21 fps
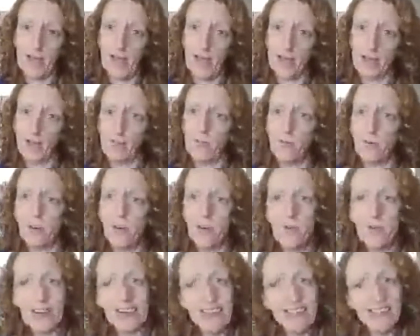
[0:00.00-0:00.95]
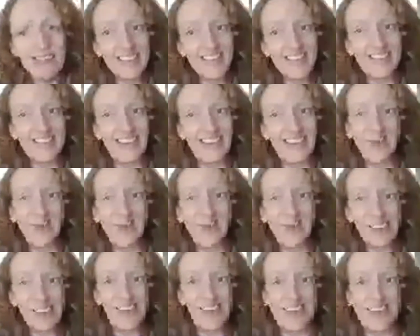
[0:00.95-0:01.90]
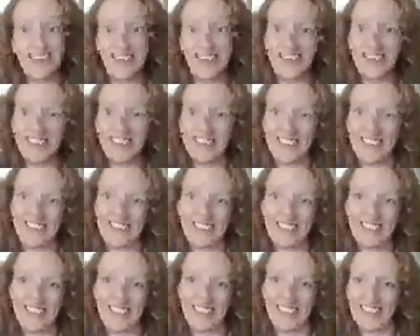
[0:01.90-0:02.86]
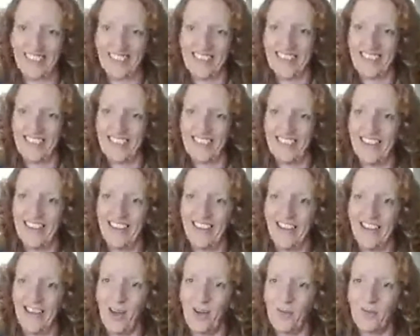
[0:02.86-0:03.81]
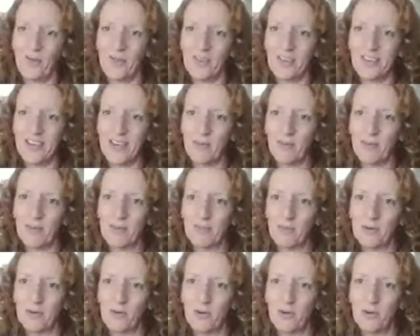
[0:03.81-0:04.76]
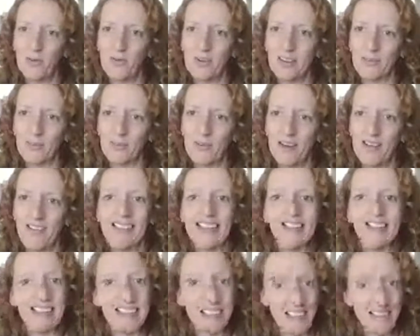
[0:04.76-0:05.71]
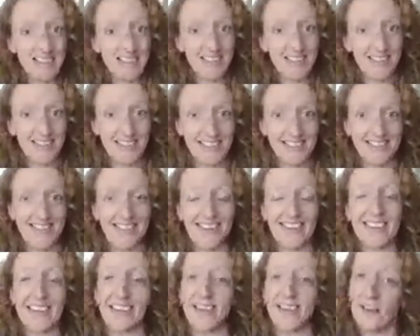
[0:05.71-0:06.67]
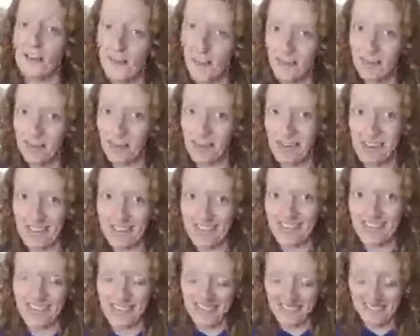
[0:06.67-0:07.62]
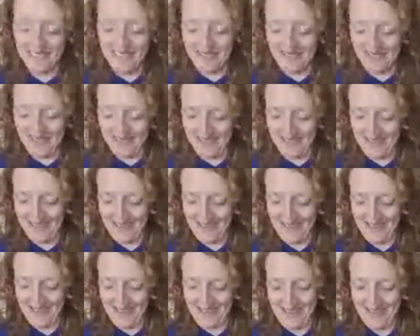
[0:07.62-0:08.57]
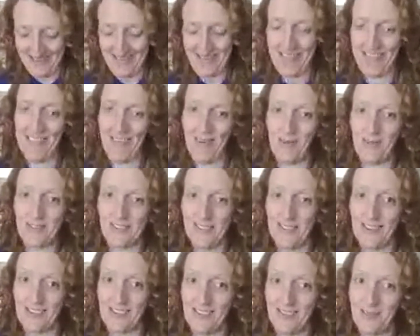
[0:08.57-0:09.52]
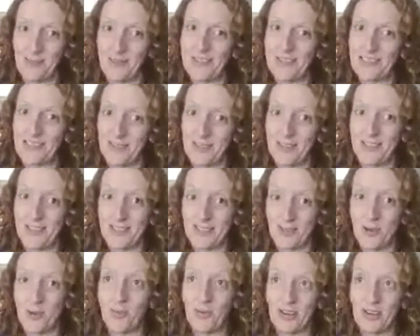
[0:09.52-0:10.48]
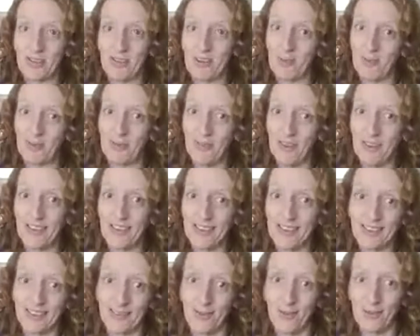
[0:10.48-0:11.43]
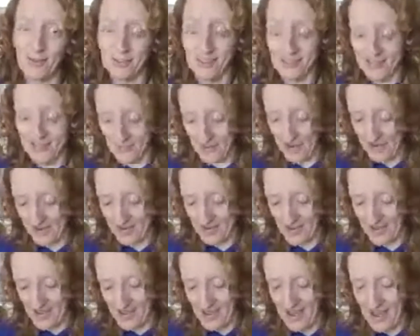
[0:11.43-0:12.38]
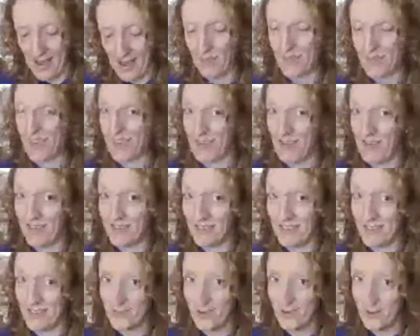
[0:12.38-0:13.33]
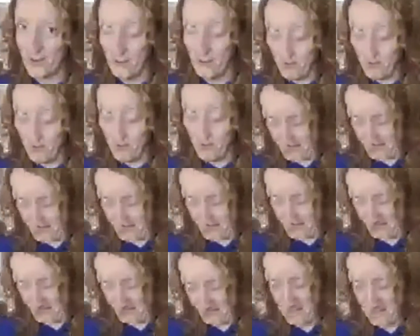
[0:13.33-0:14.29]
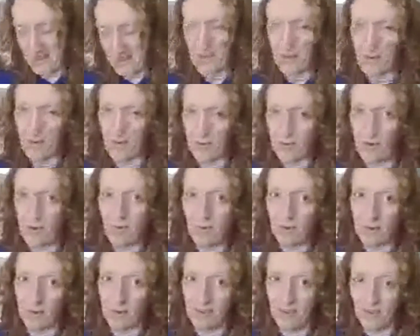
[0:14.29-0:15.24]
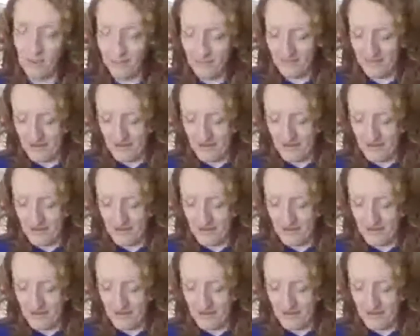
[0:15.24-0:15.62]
Good morning, Wendy. How are you? I hope the chat with Paul went well. It did. It did go very well, actually. Obviously, there's a stupid grin on my face as it all, isn't it? But I can't say too much. Well, I could, but I'm not gonna.